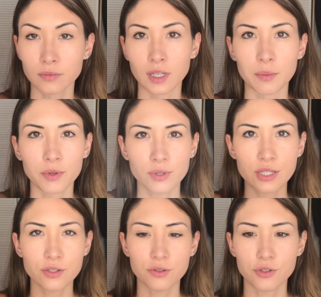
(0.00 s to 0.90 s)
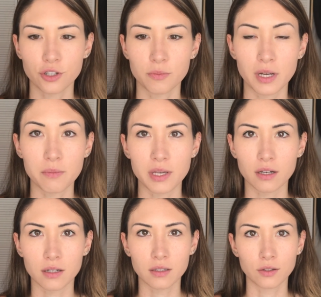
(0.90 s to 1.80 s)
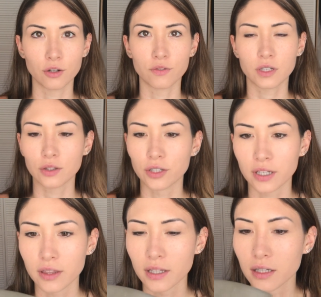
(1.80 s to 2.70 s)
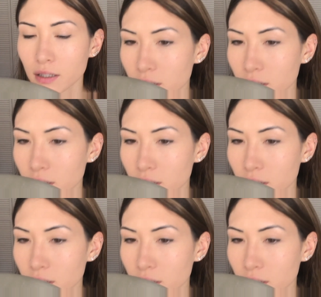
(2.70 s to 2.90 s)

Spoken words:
I'm going to turn my mirror over and look in the